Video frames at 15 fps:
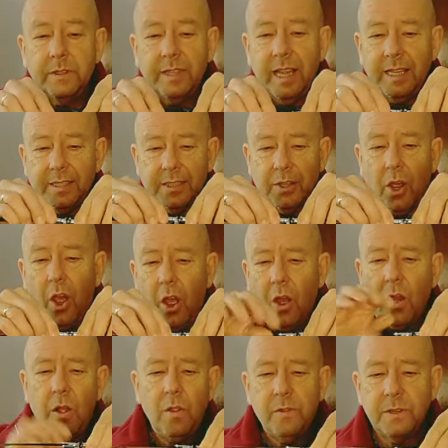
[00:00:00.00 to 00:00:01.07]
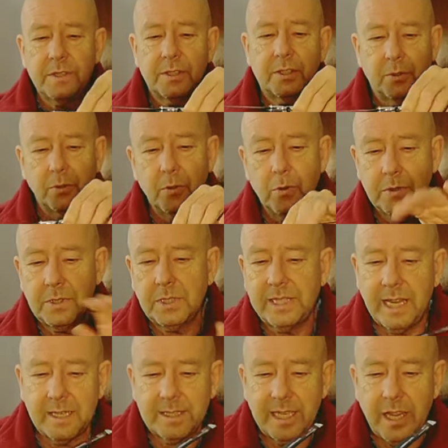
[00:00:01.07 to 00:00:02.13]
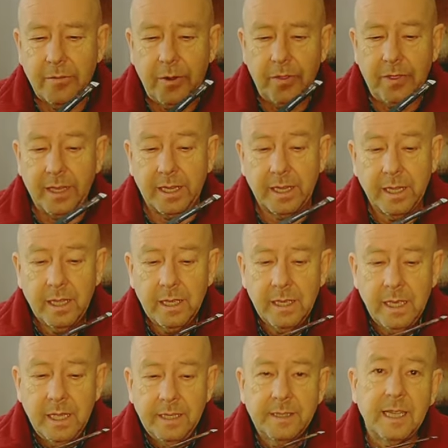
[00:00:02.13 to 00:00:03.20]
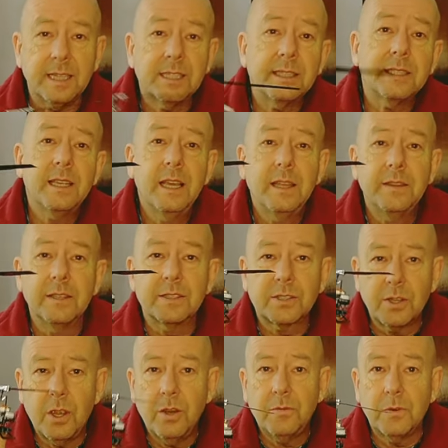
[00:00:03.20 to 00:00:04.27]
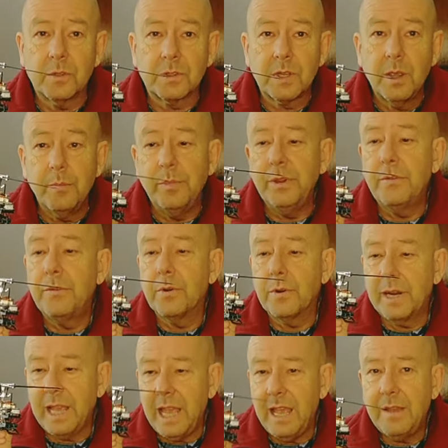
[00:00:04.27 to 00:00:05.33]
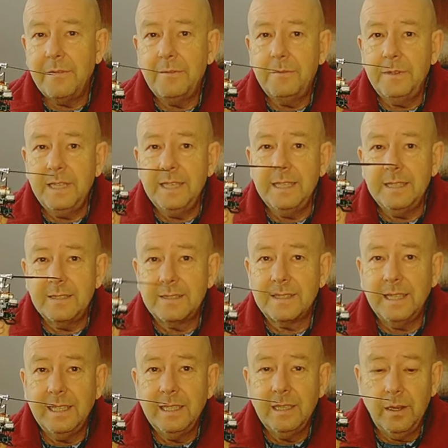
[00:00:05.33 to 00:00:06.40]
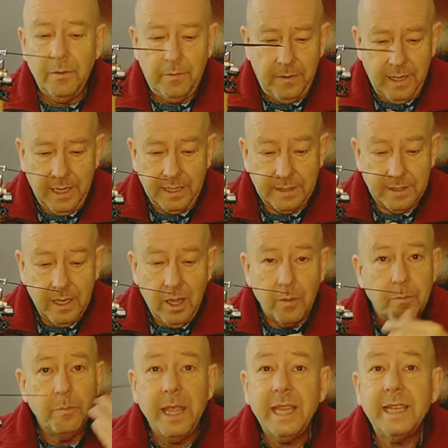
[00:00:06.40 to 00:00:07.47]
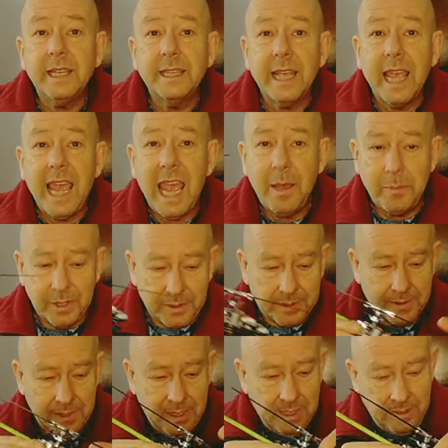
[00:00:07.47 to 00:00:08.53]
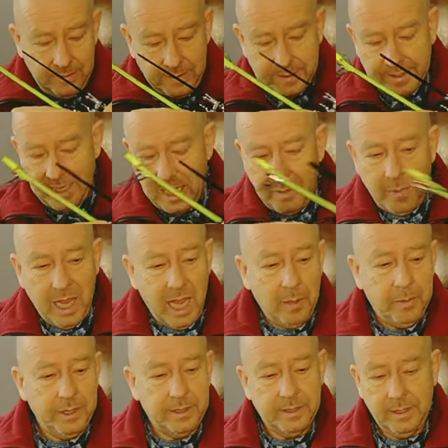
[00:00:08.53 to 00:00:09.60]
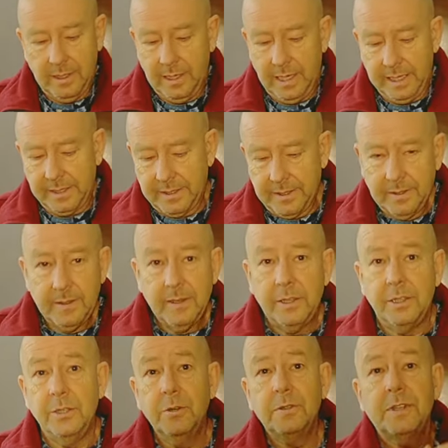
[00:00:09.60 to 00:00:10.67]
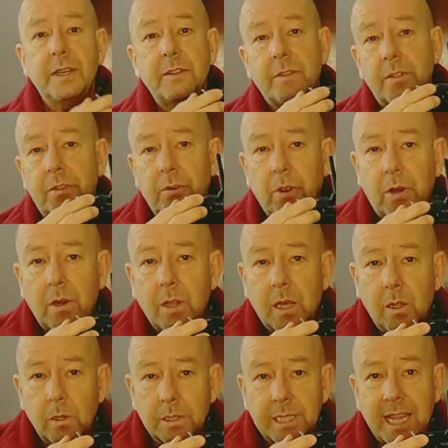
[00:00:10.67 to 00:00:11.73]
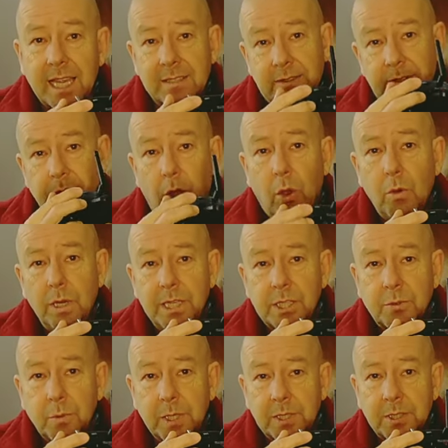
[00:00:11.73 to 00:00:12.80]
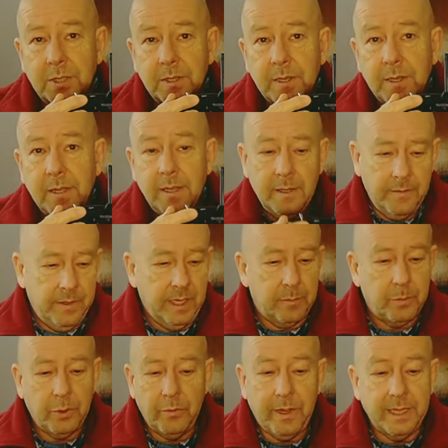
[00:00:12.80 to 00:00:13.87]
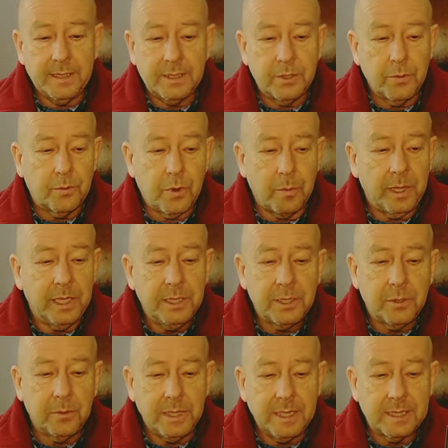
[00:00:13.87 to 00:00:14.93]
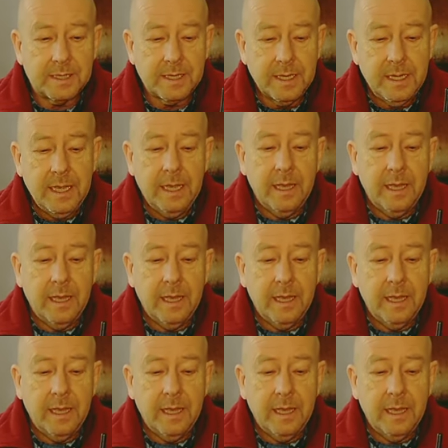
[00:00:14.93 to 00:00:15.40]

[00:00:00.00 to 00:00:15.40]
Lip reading: test all the screws, test everything, test the servos before every single flight. Make it a habit, the same habit like using the throttle hold as the holy switch that prevents you from injuries.